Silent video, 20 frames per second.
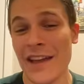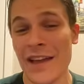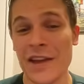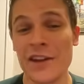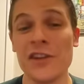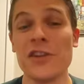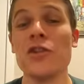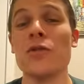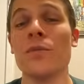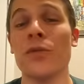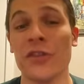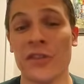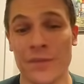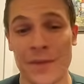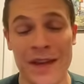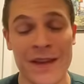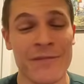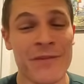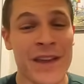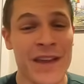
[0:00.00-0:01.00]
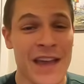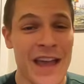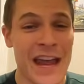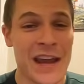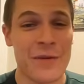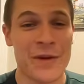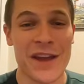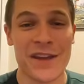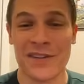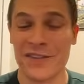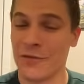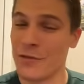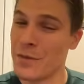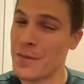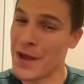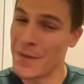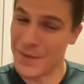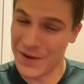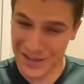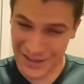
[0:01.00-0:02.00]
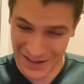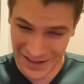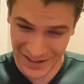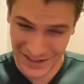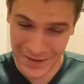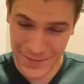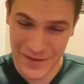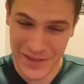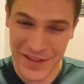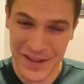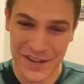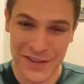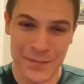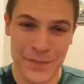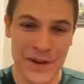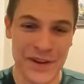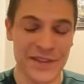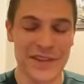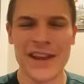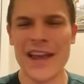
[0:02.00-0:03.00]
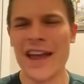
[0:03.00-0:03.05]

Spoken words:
It humors me. Anyway, so we might be seeing some of this, but